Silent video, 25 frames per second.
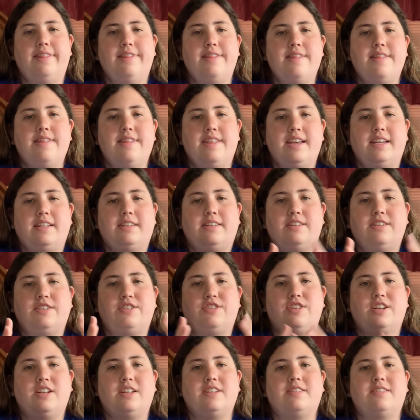This
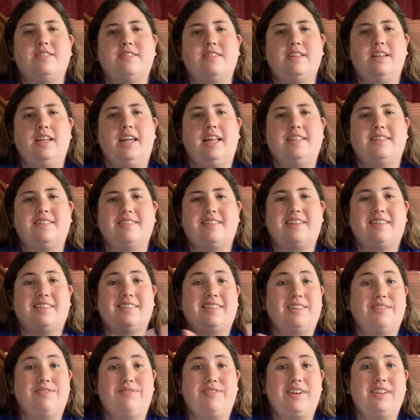is it's
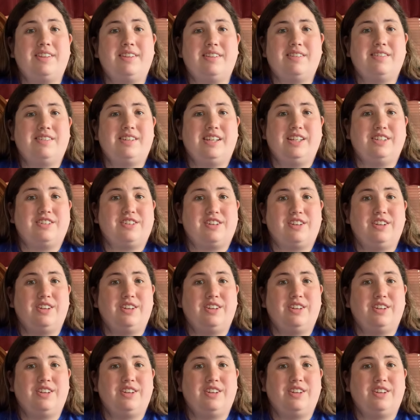the fun teacher.